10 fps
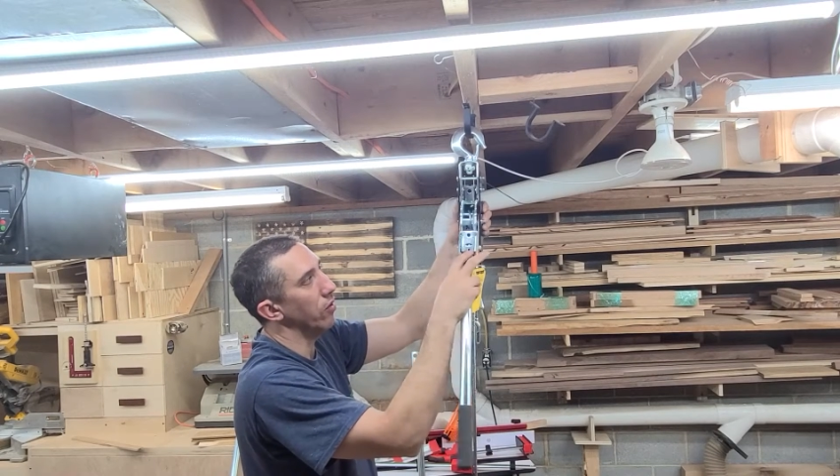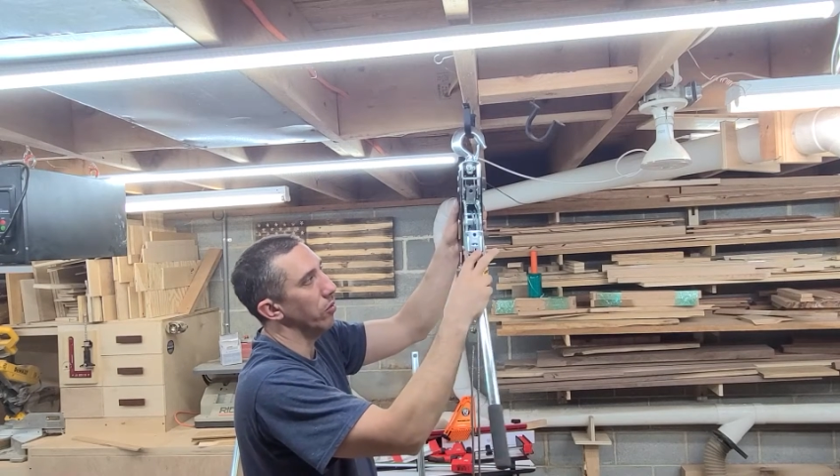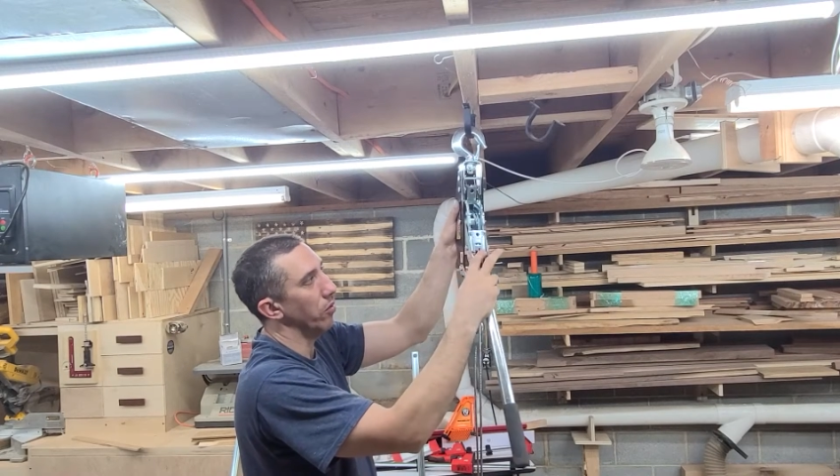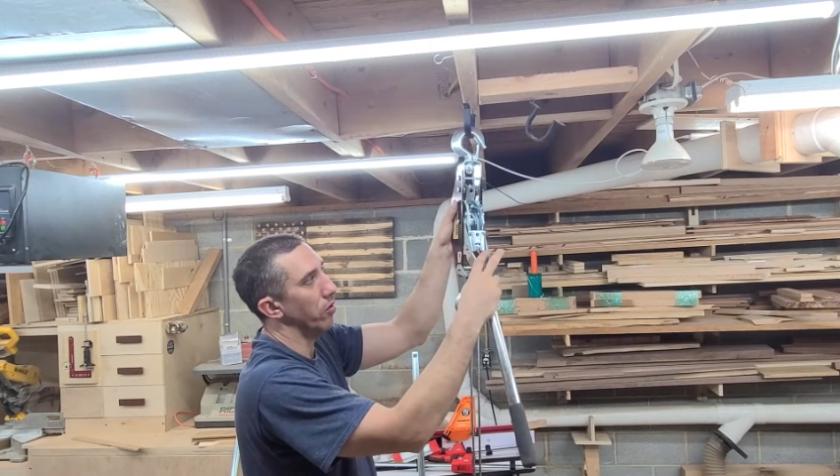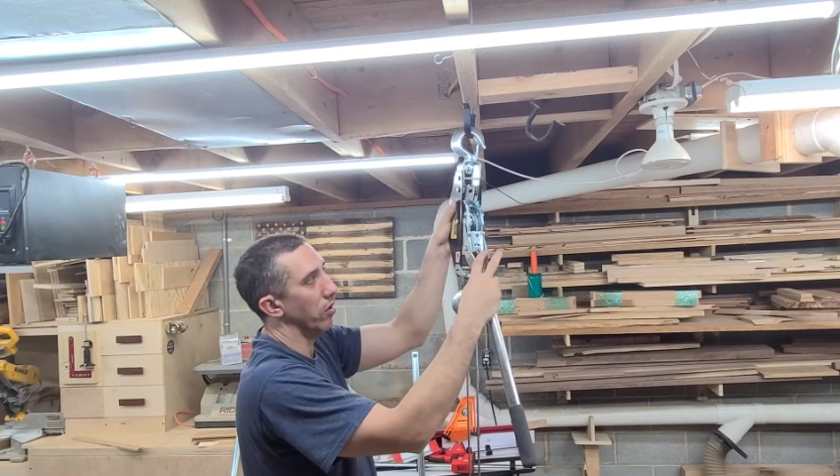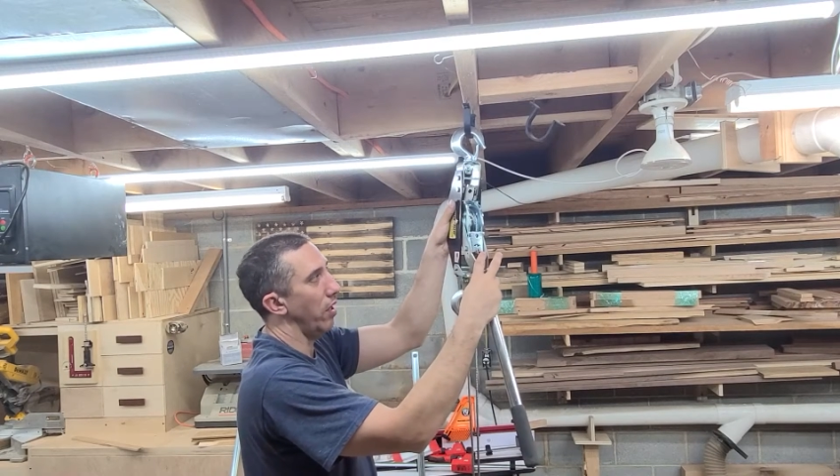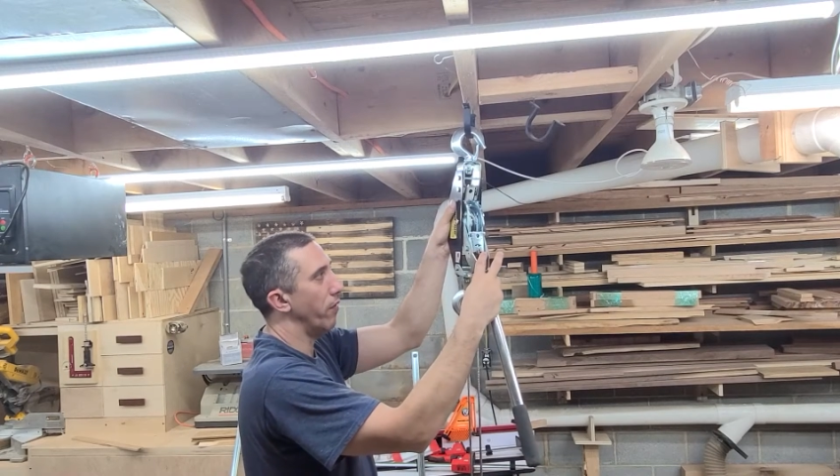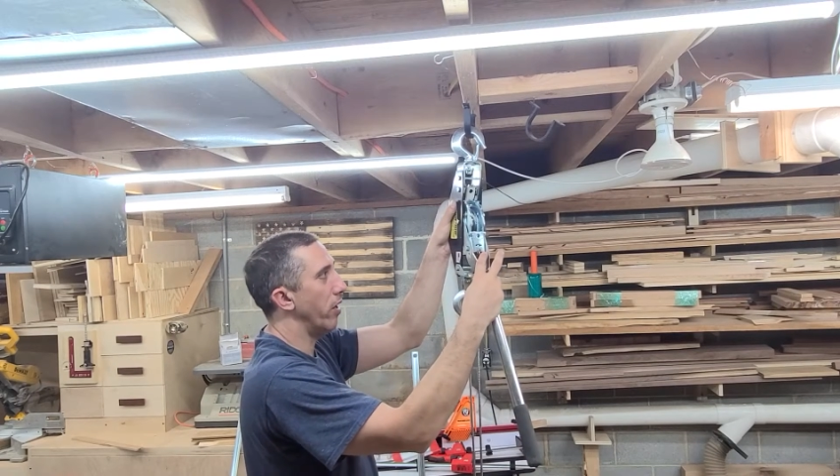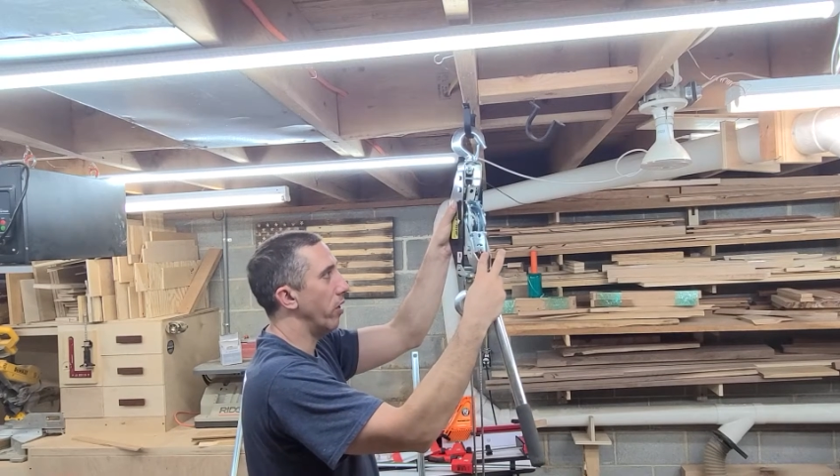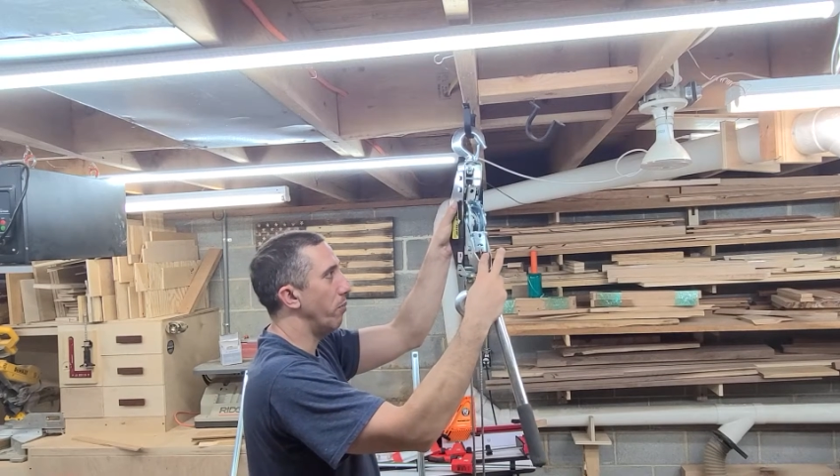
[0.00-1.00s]
there's a lever
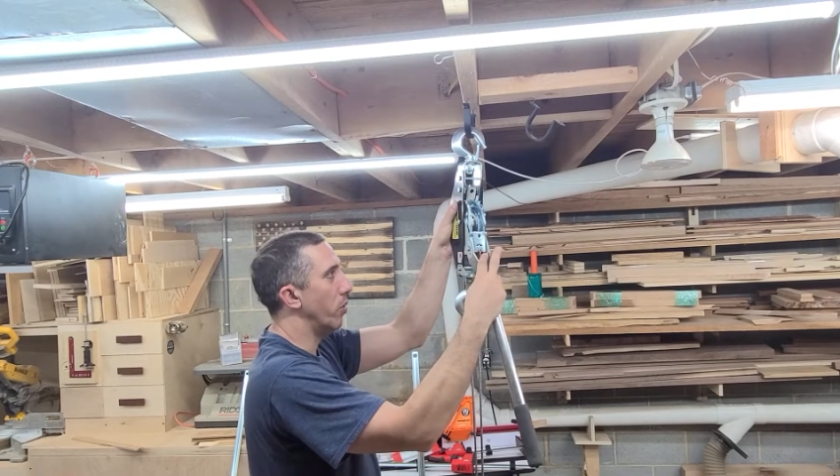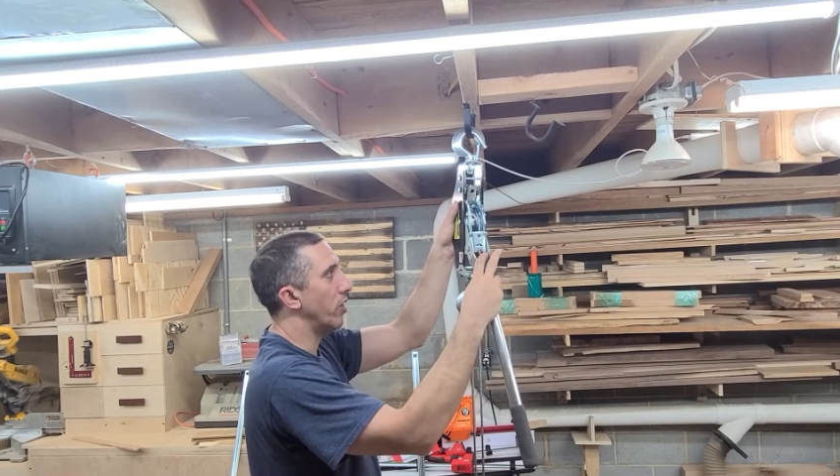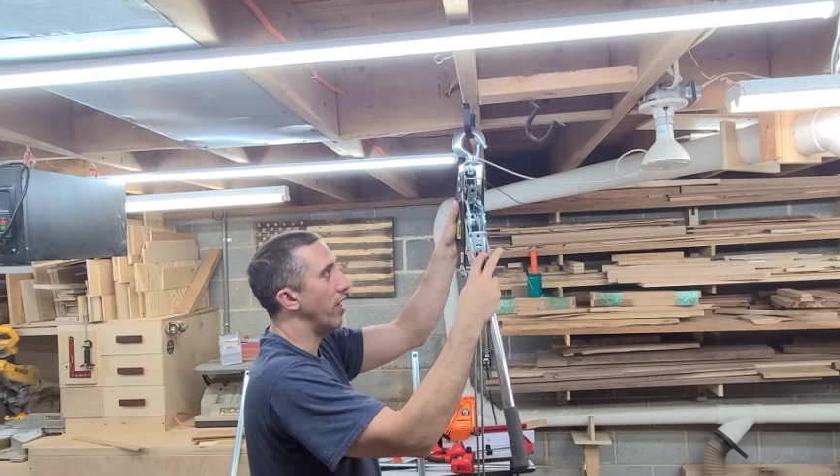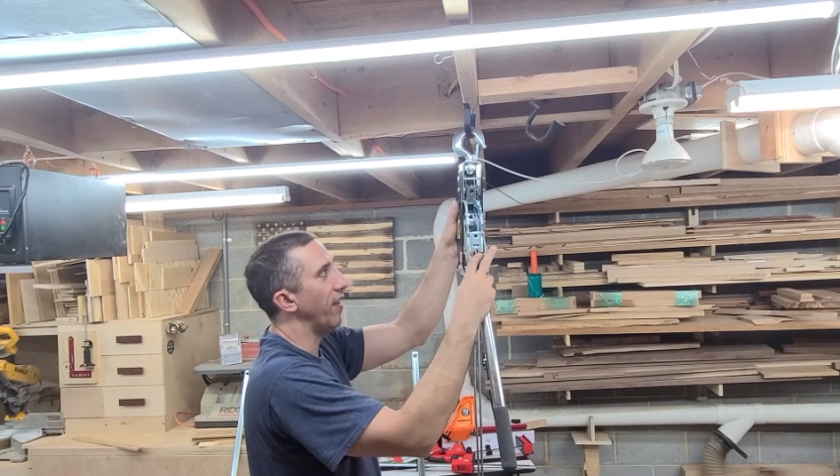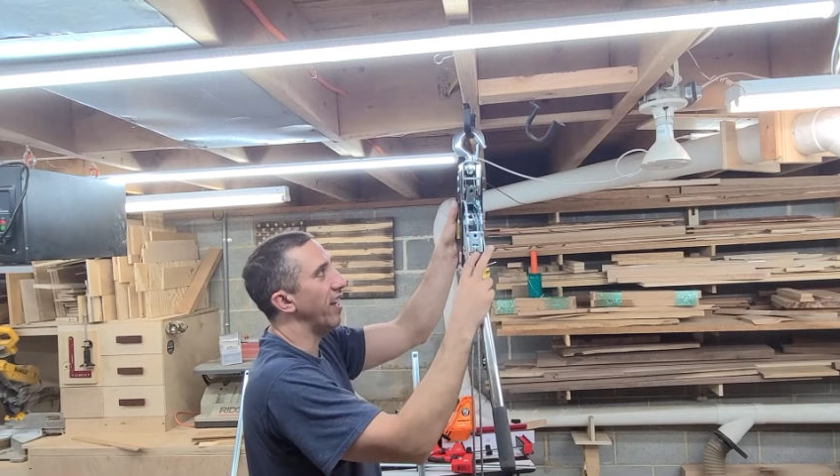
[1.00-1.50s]
here you push down that